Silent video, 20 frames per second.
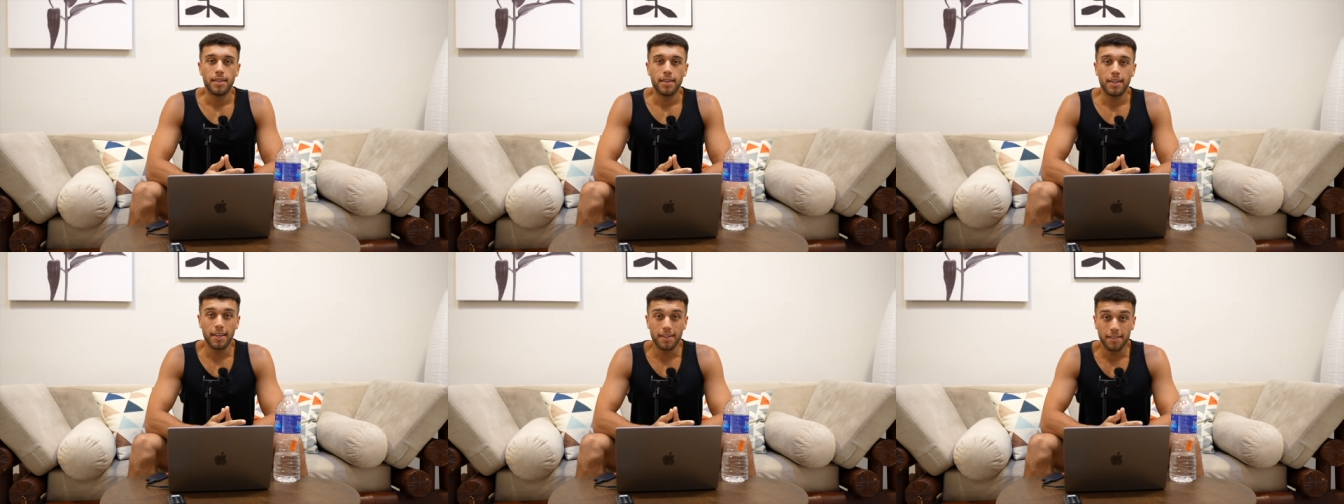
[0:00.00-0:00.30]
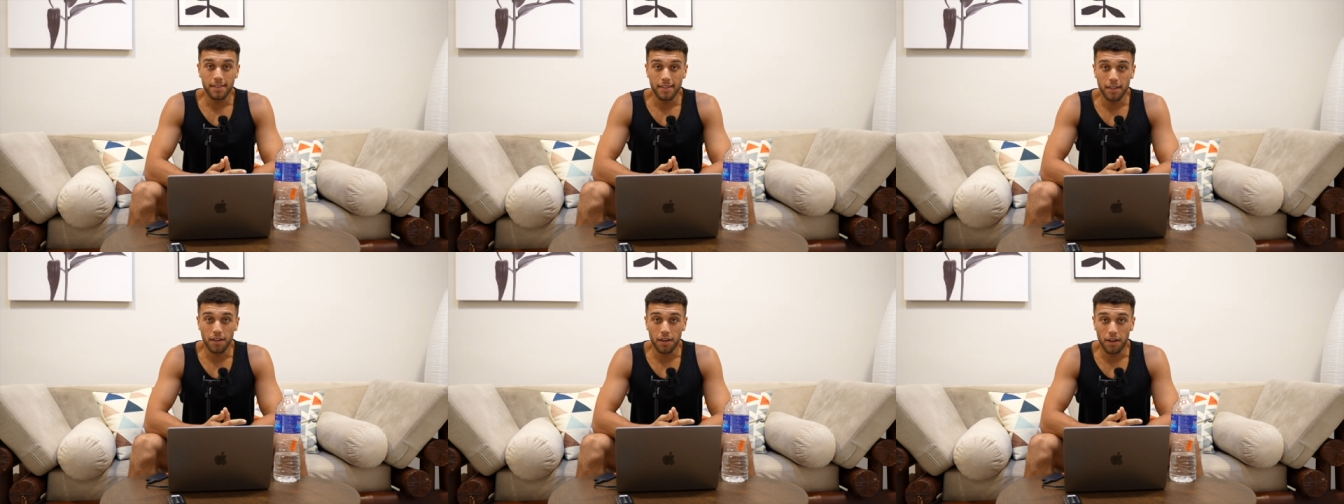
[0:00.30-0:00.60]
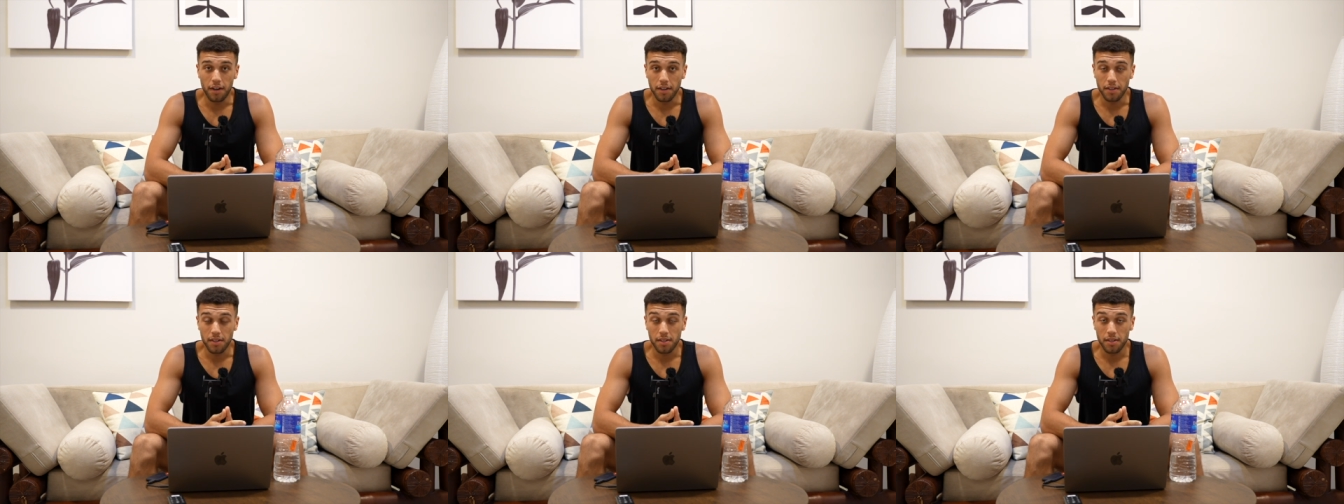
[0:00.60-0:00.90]
Yes then
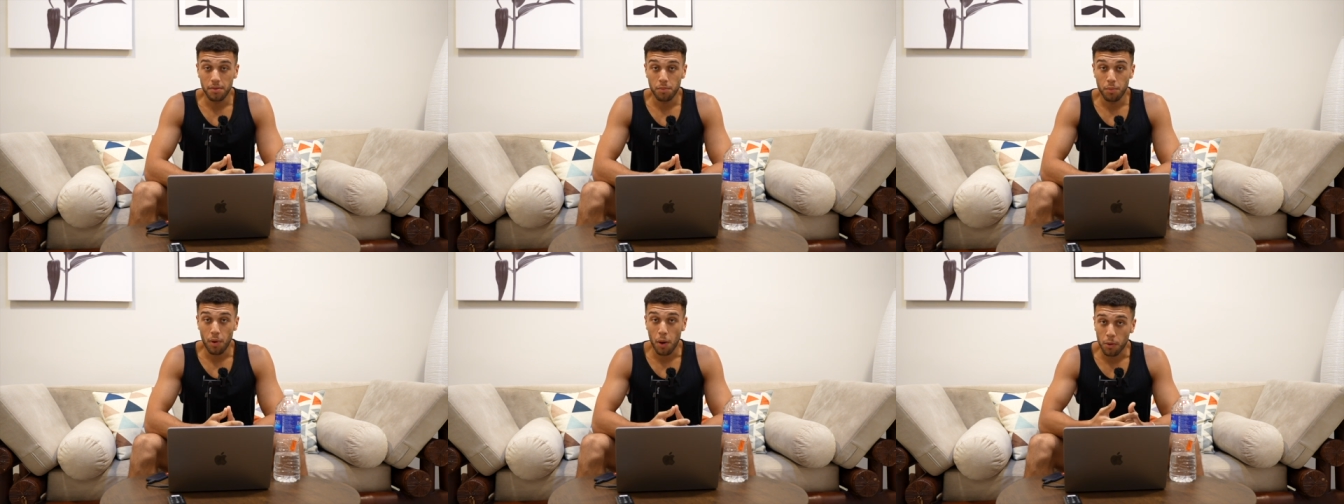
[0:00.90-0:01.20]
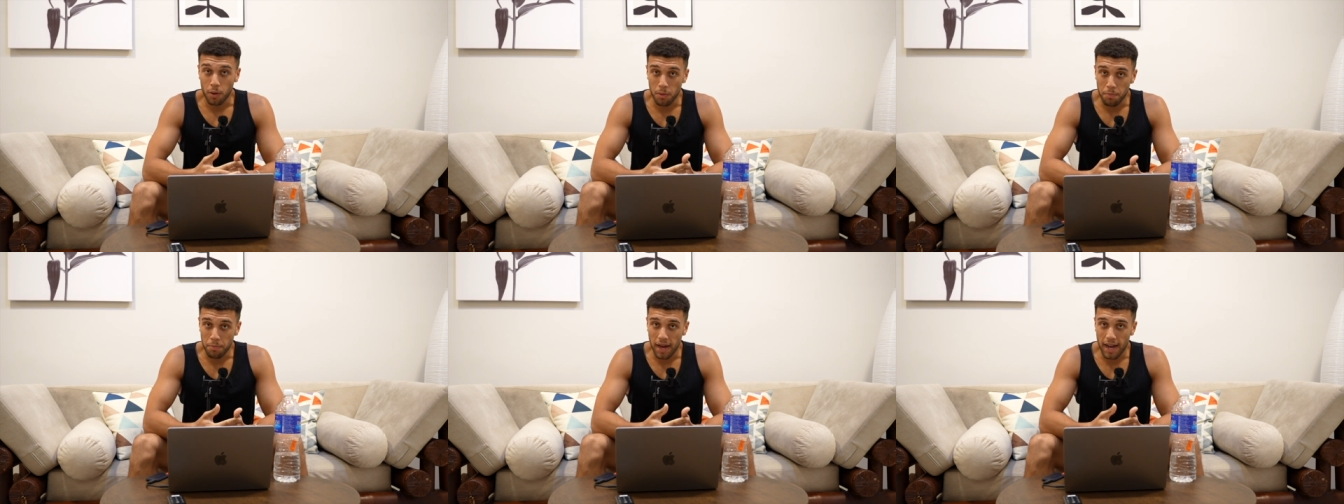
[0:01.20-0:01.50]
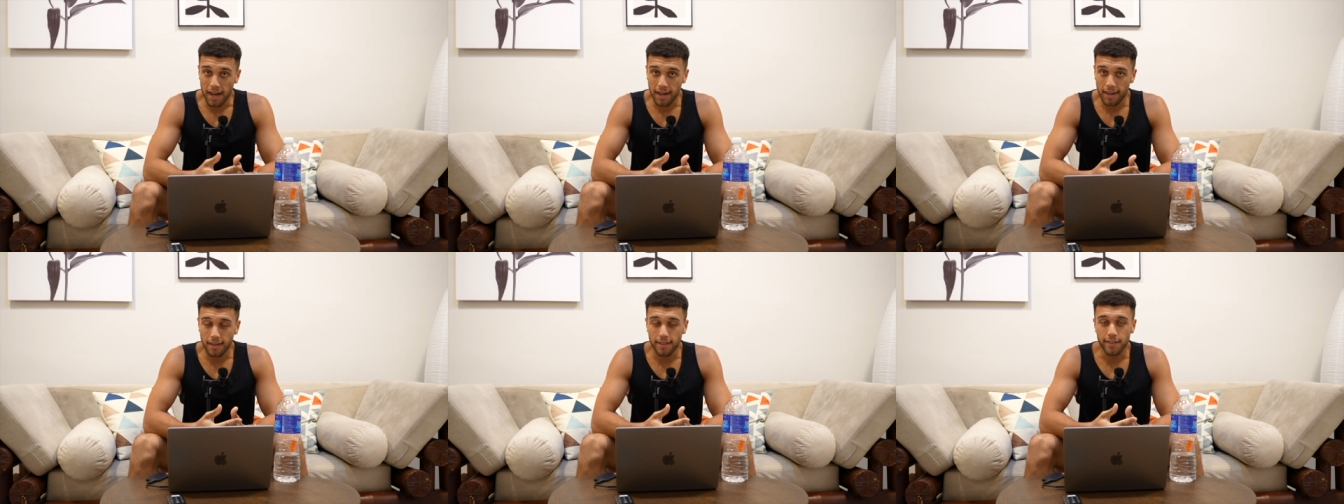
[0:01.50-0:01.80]
guys, welcome
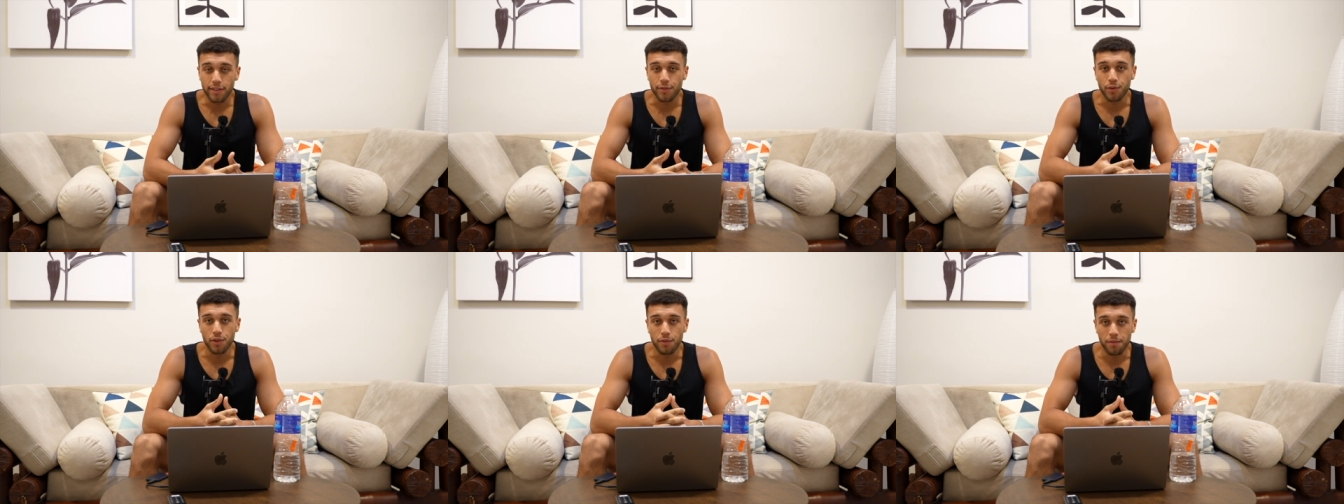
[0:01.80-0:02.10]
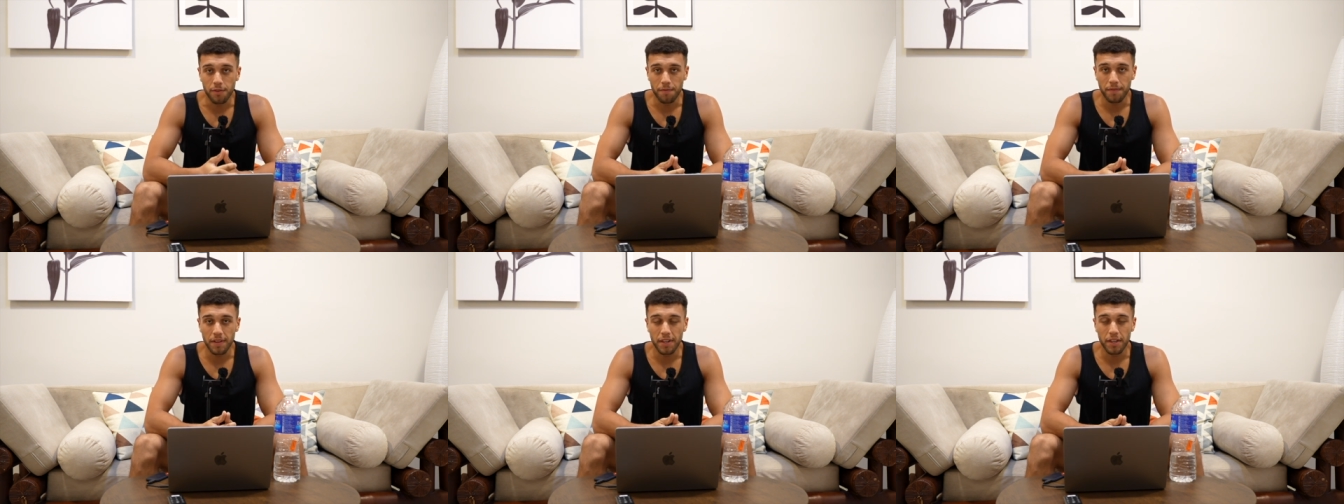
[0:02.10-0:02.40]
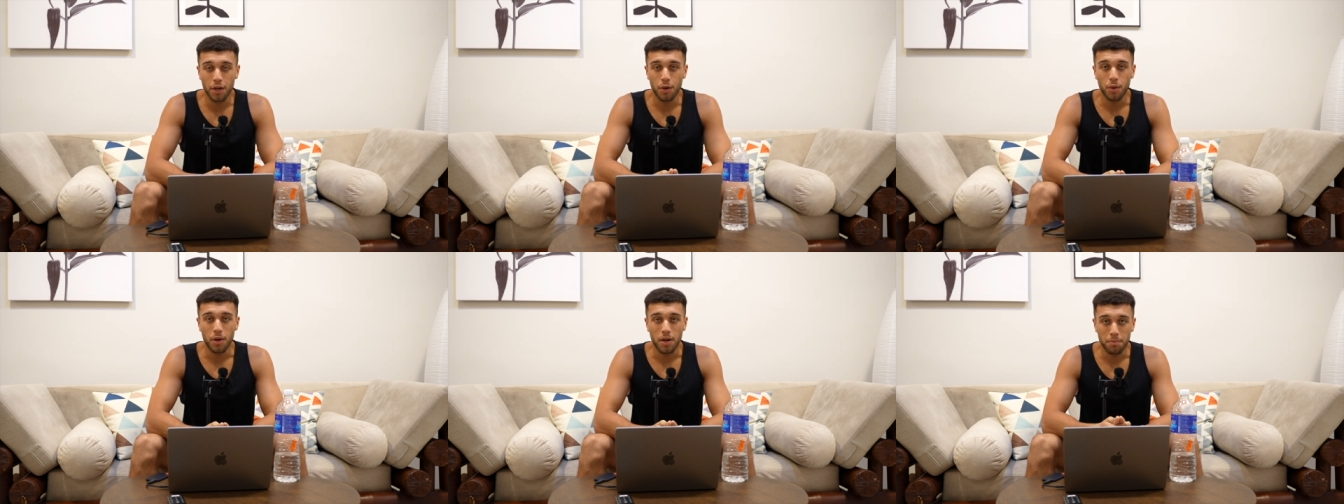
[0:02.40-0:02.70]
back to another
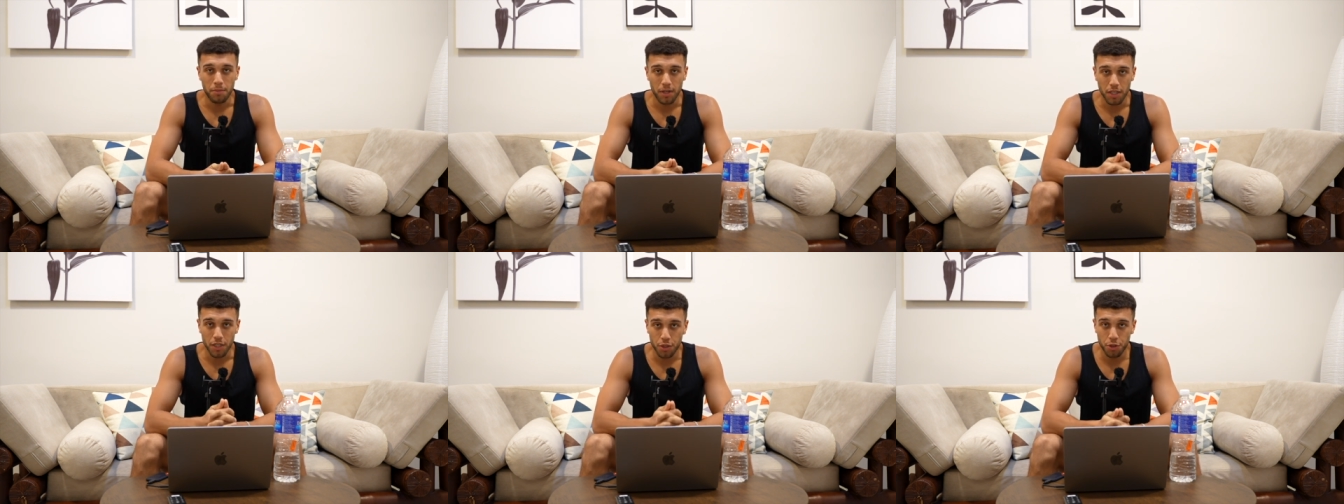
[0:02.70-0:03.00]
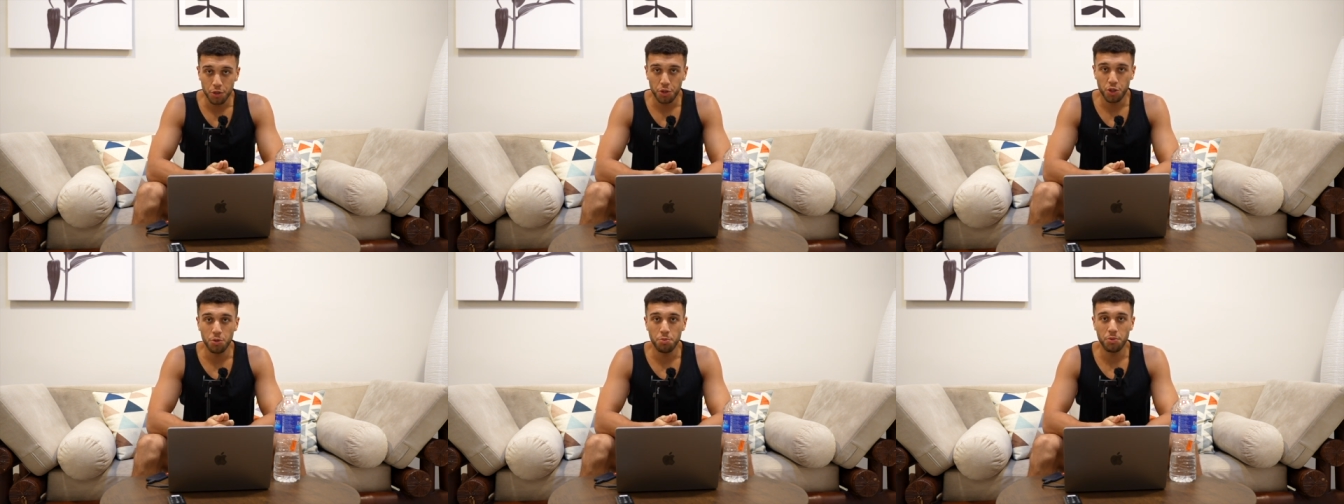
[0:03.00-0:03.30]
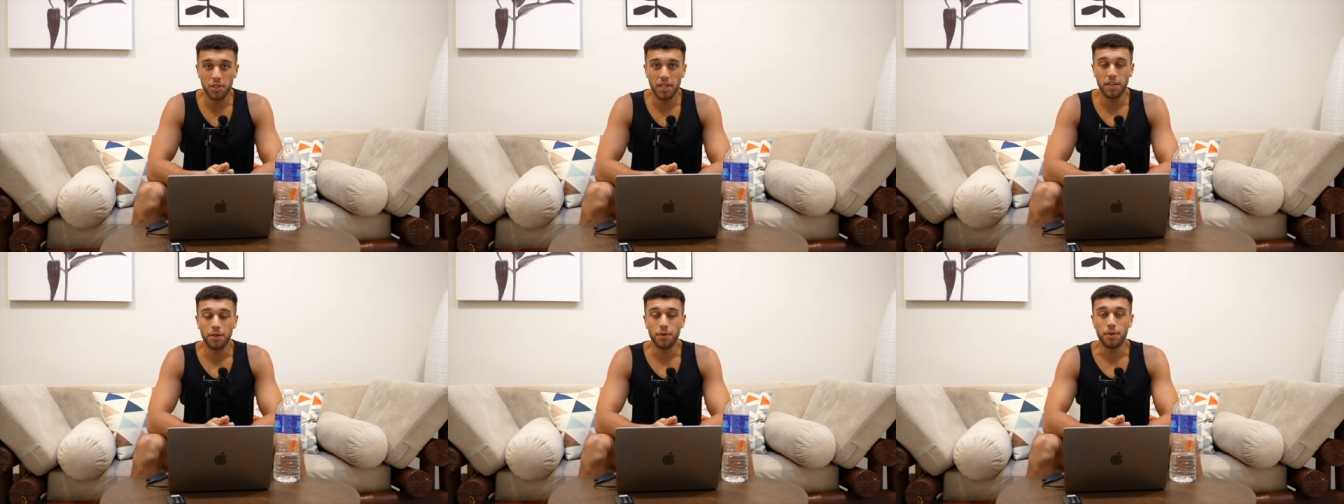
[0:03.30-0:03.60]
video on my YouTube
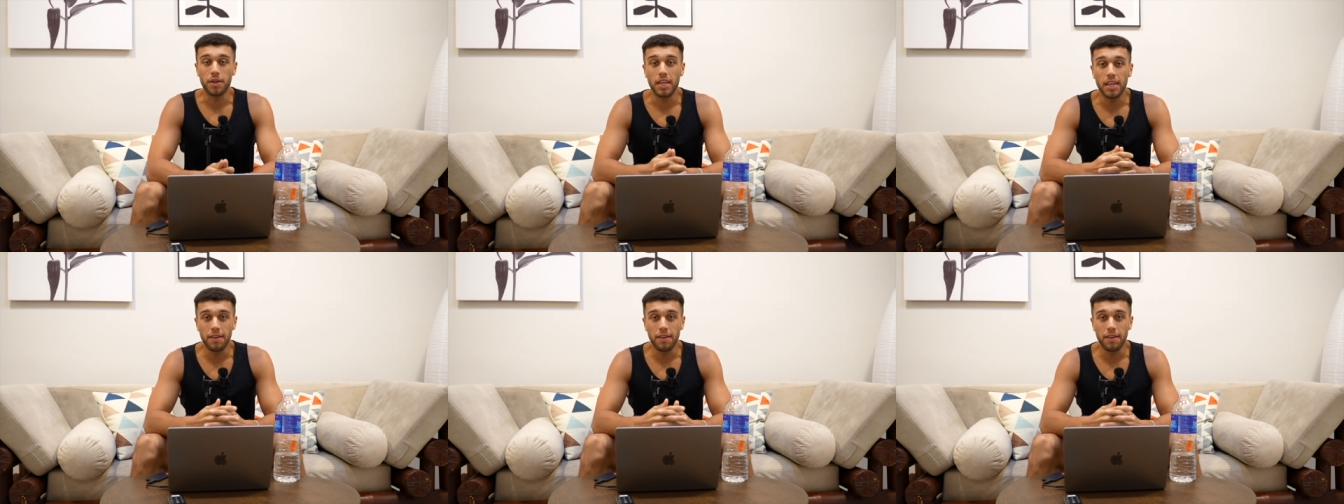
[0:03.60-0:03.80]
channel.